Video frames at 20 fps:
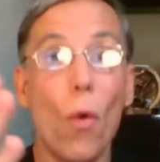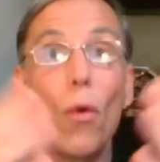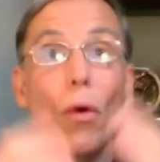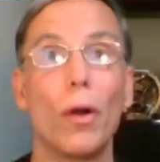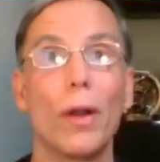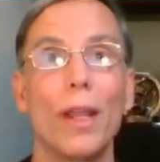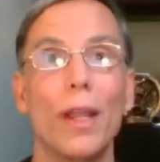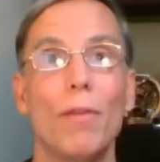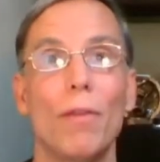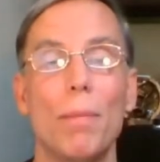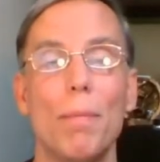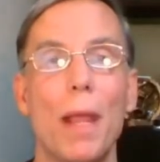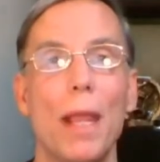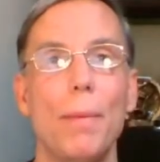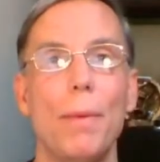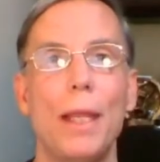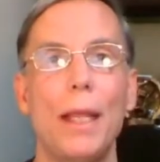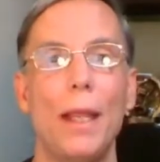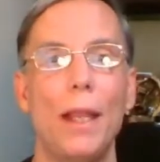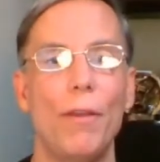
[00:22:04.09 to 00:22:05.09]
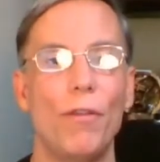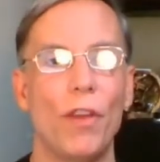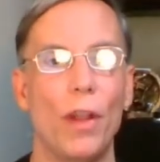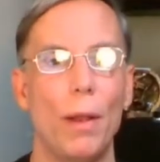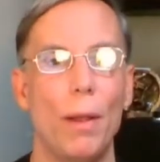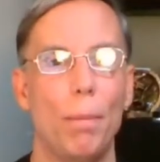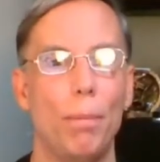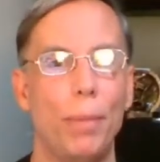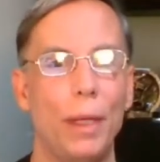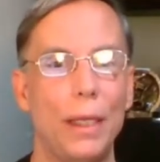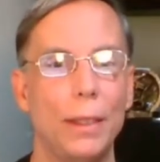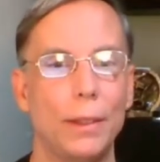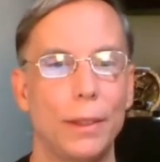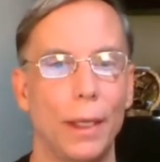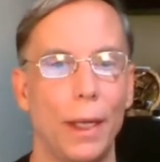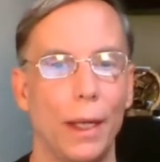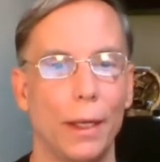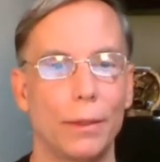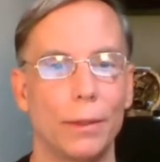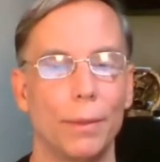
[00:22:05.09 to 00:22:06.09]
or even maybe even in B
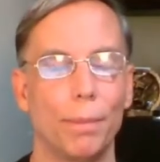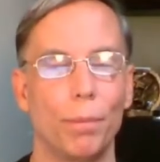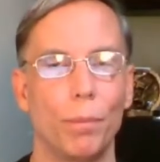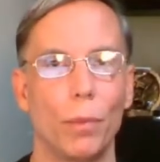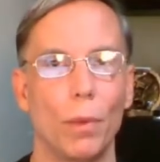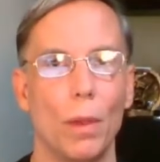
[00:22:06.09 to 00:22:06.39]
six.